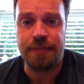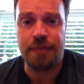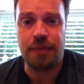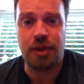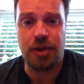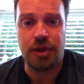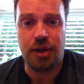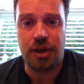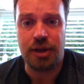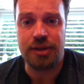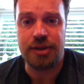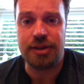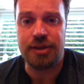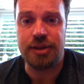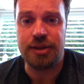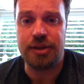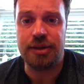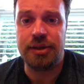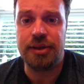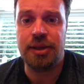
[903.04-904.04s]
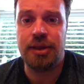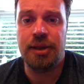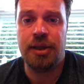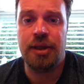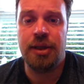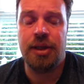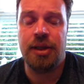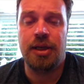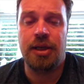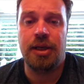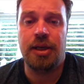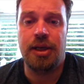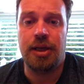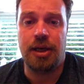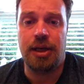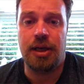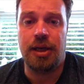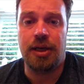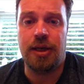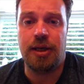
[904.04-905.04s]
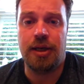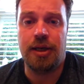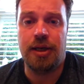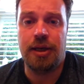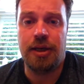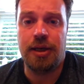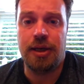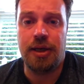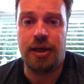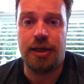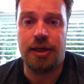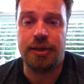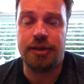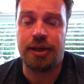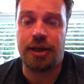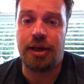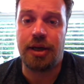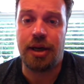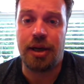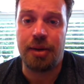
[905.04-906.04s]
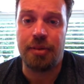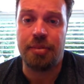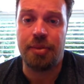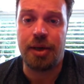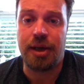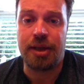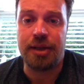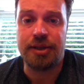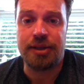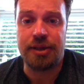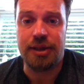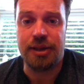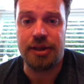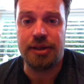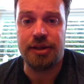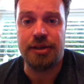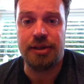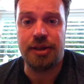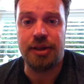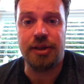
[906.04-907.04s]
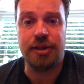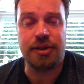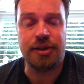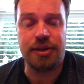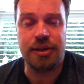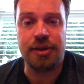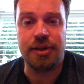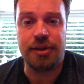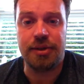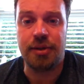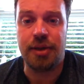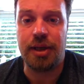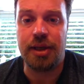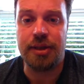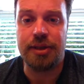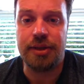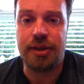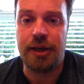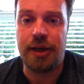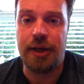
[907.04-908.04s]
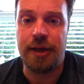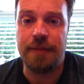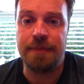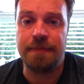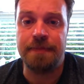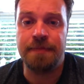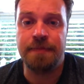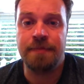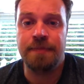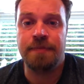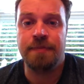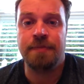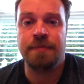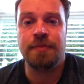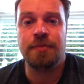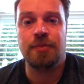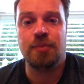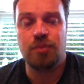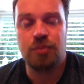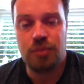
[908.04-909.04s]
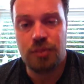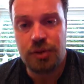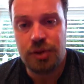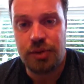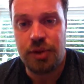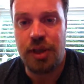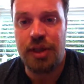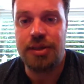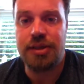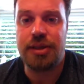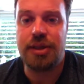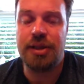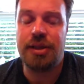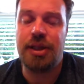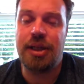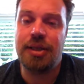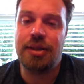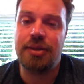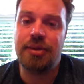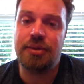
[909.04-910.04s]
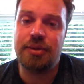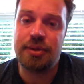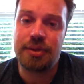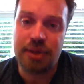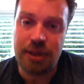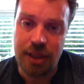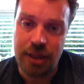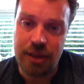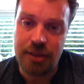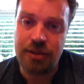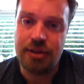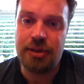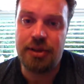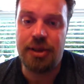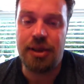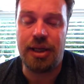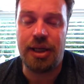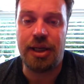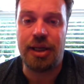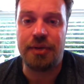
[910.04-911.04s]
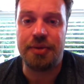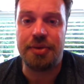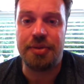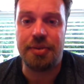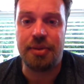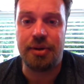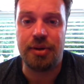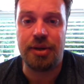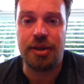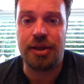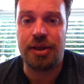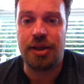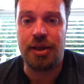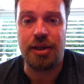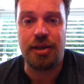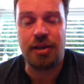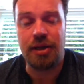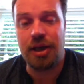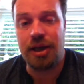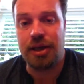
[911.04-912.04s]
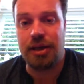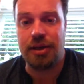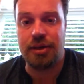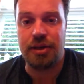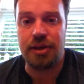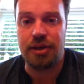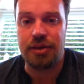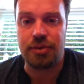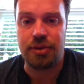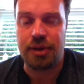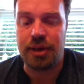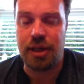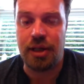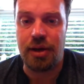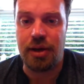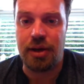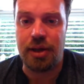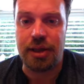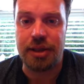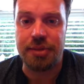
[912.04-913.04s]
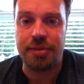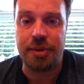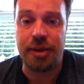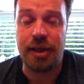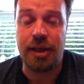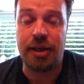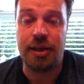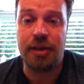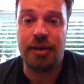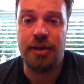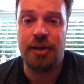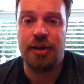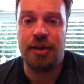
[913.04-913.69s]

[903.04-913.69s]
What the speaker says: causes psychotic breaks is stress. Stress, and then there's the negative spirit that I literally cannot explain.